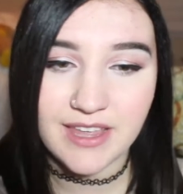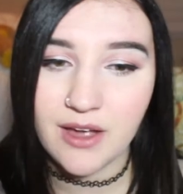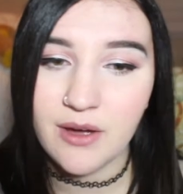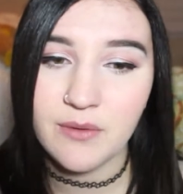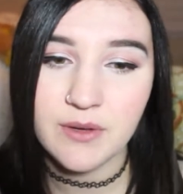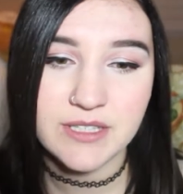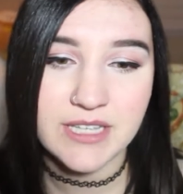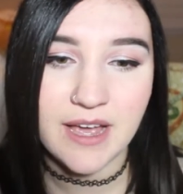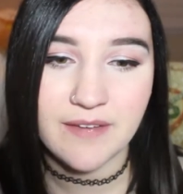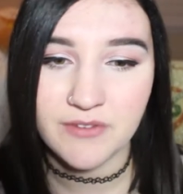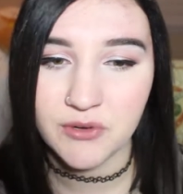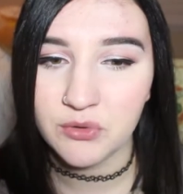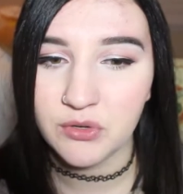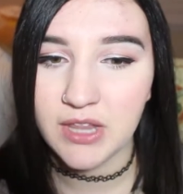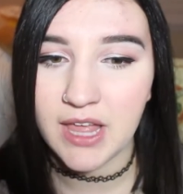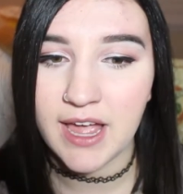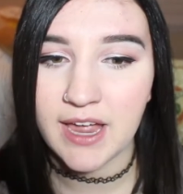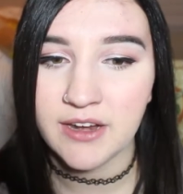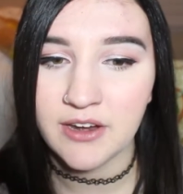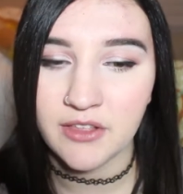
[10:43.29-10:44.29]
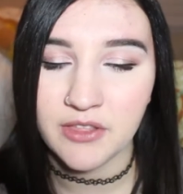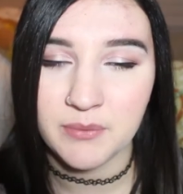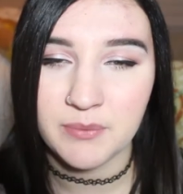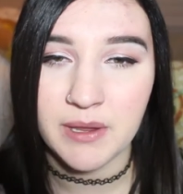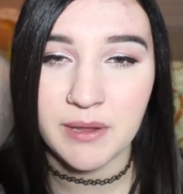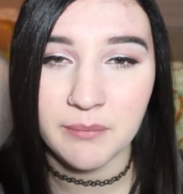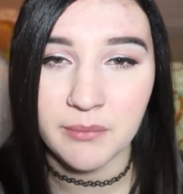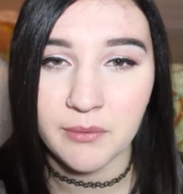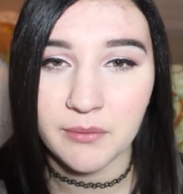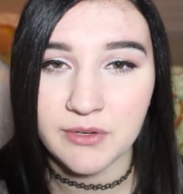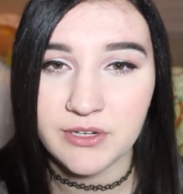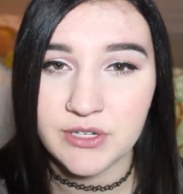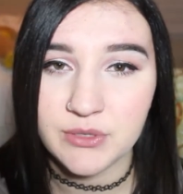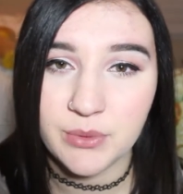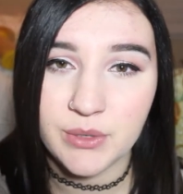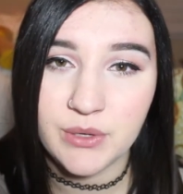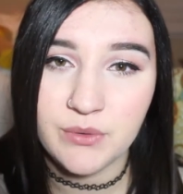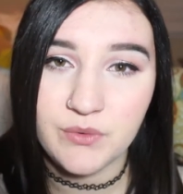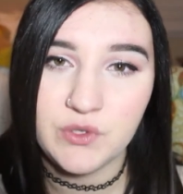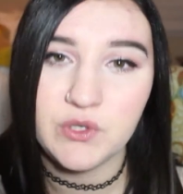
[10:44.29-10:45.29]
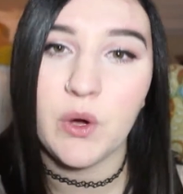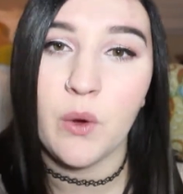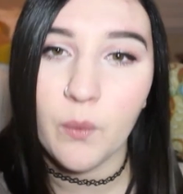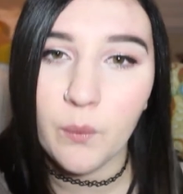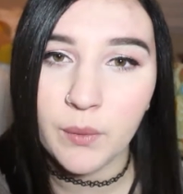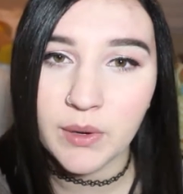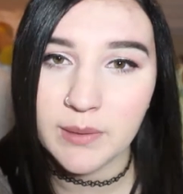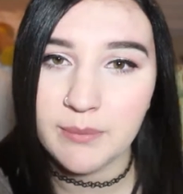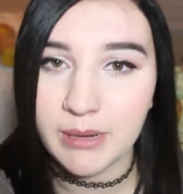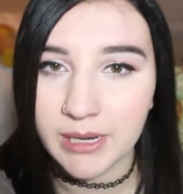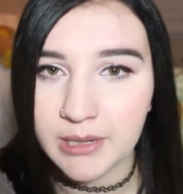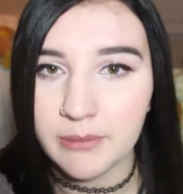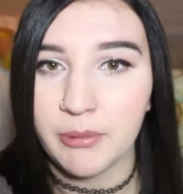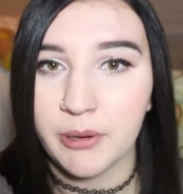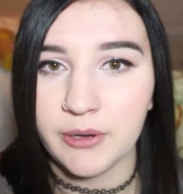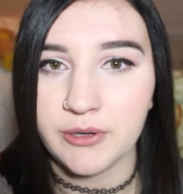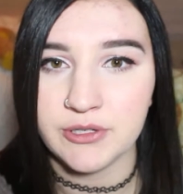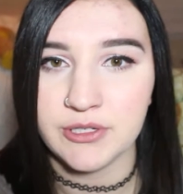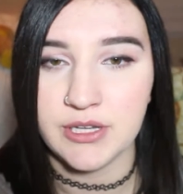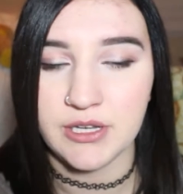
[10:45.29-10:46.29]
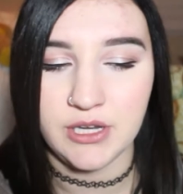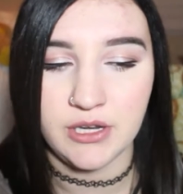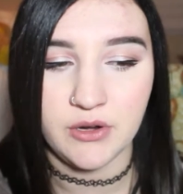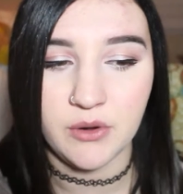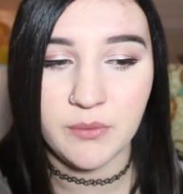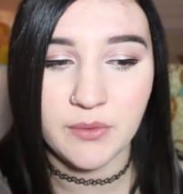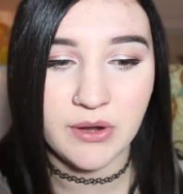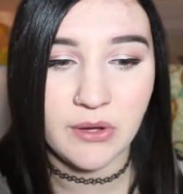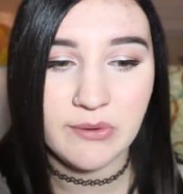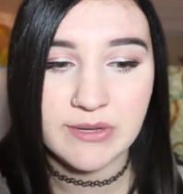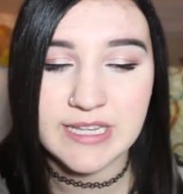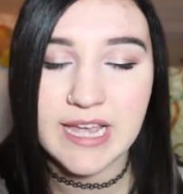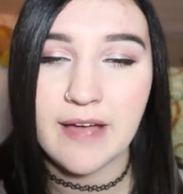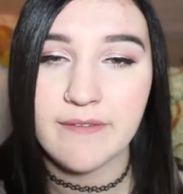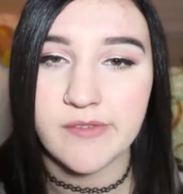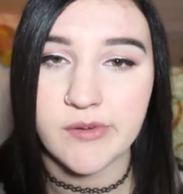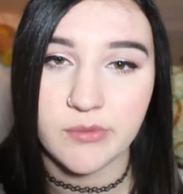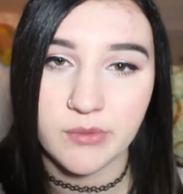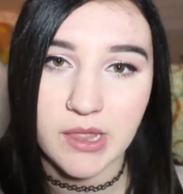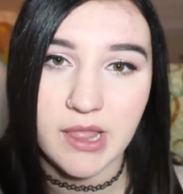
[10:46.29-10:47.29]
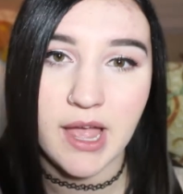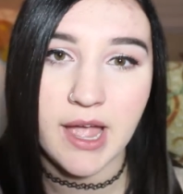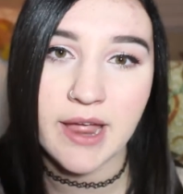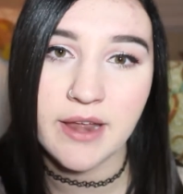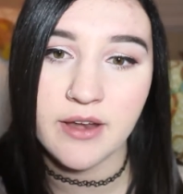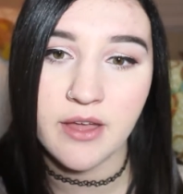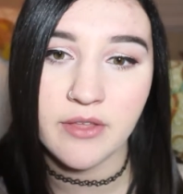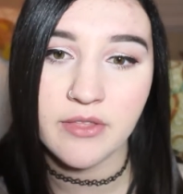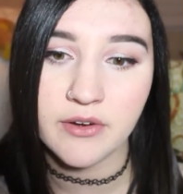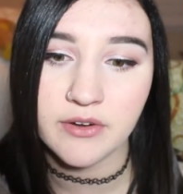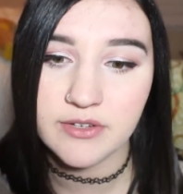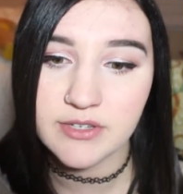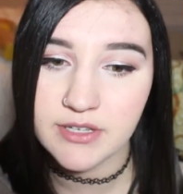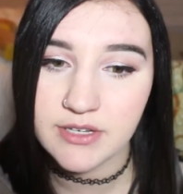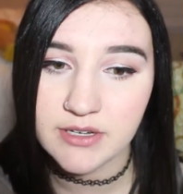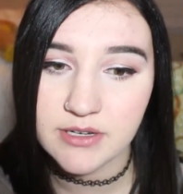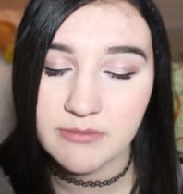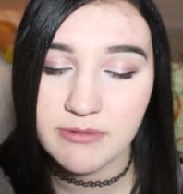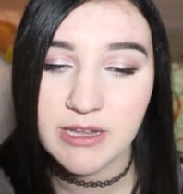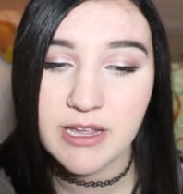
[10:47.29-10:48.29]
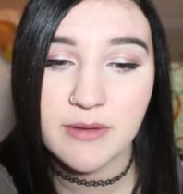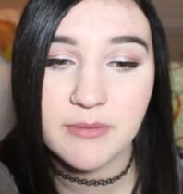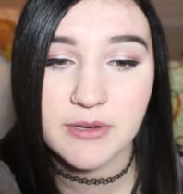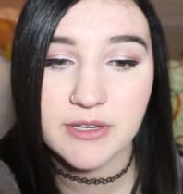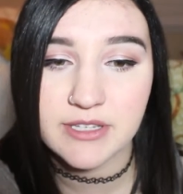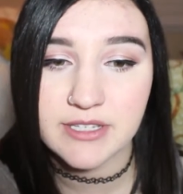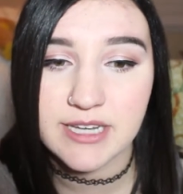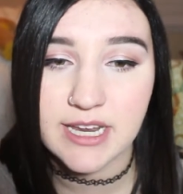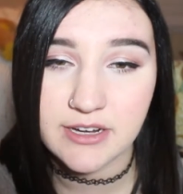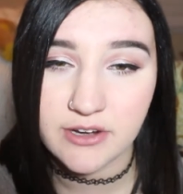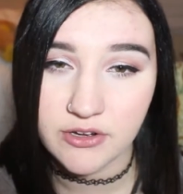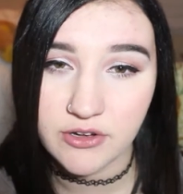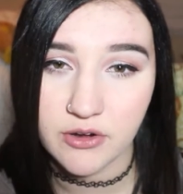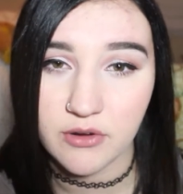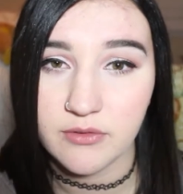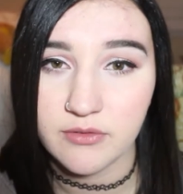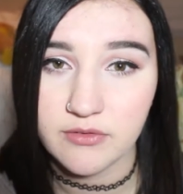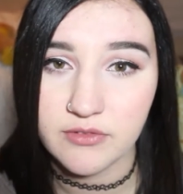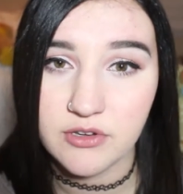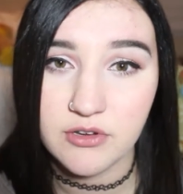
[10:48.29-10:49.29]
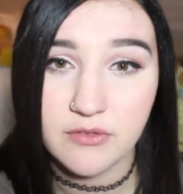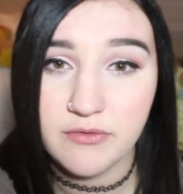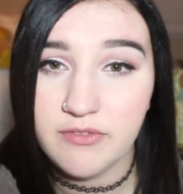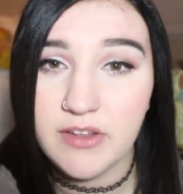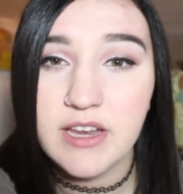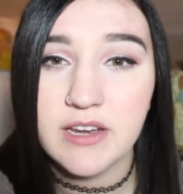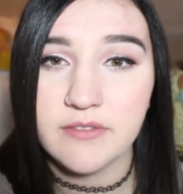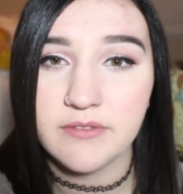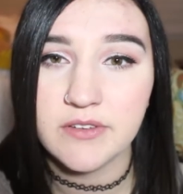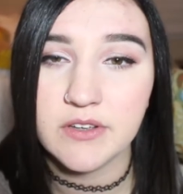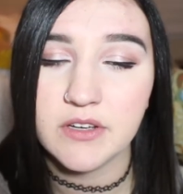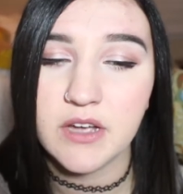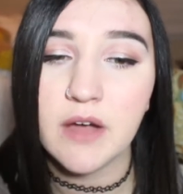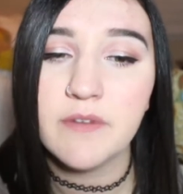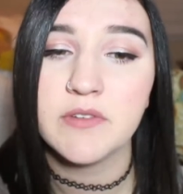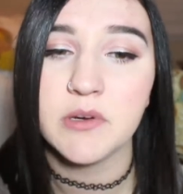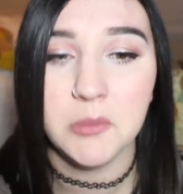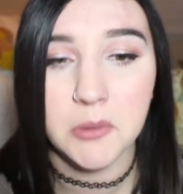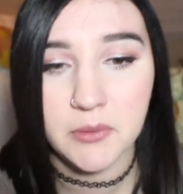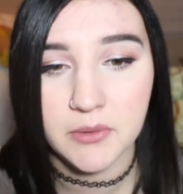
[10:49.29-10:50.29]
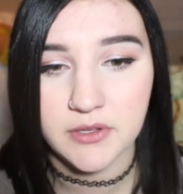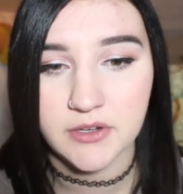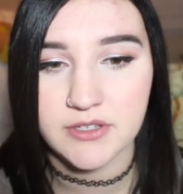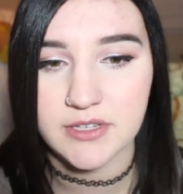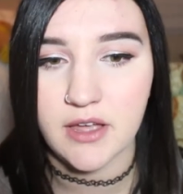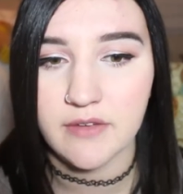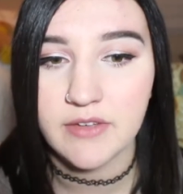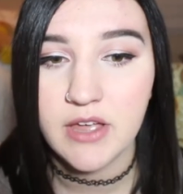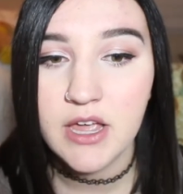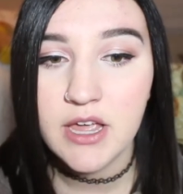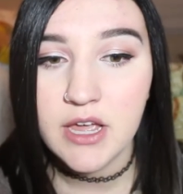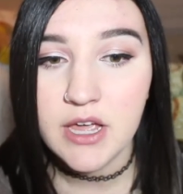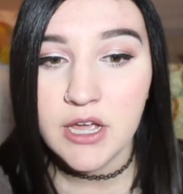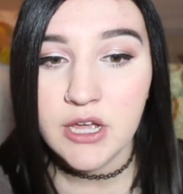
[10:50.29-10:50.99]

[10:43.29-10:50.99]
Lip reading: They always have to rely on other people, which is what you don't want to be in a person. You don't want to always have to rely on others, and to be able to stand on your own 2 feet and feel comfortable with yourself.